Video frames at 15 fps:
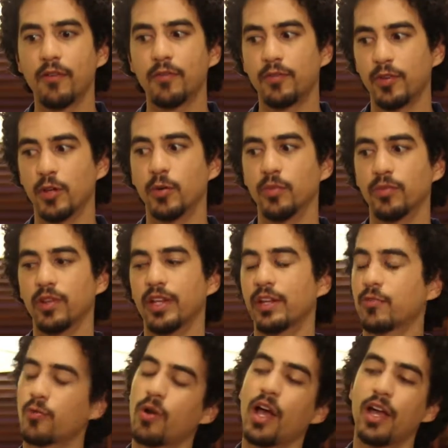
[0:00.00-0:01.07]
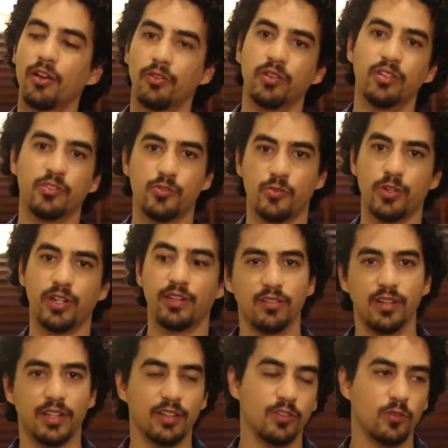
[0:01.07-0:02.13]
filmed like right on the street,
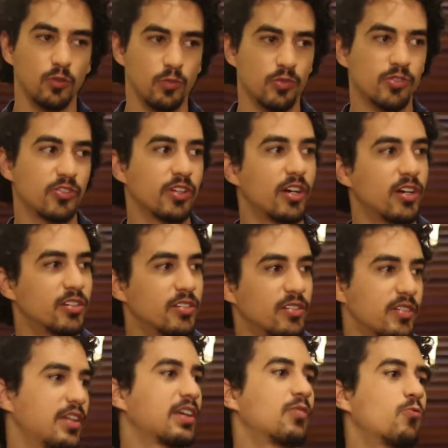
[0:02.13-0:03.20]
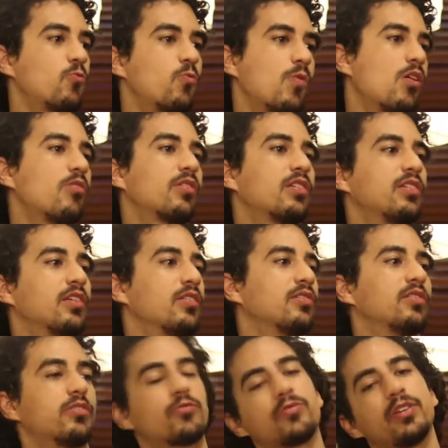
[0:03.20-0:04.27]
like a superstar just like walking down the
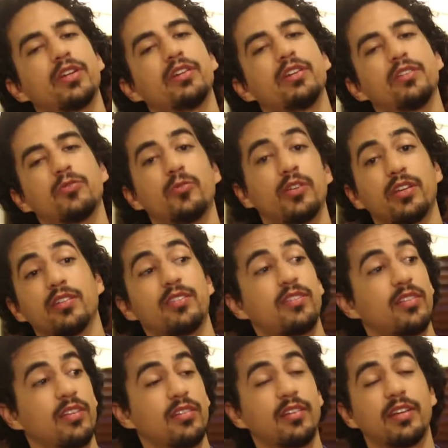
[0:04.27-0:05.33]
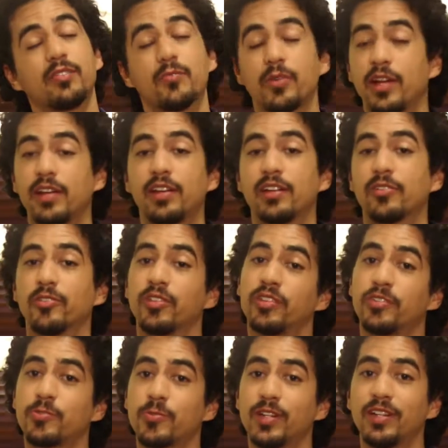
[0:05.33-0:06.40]
street and doing a scene like right here on the
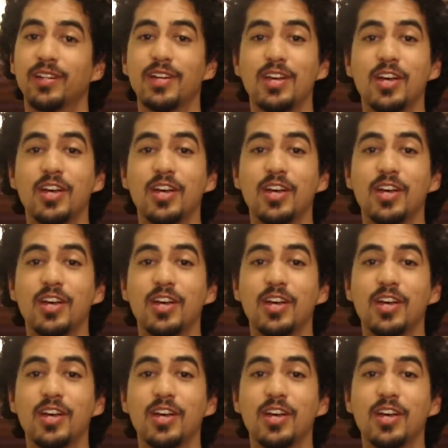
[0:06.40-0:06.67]
street.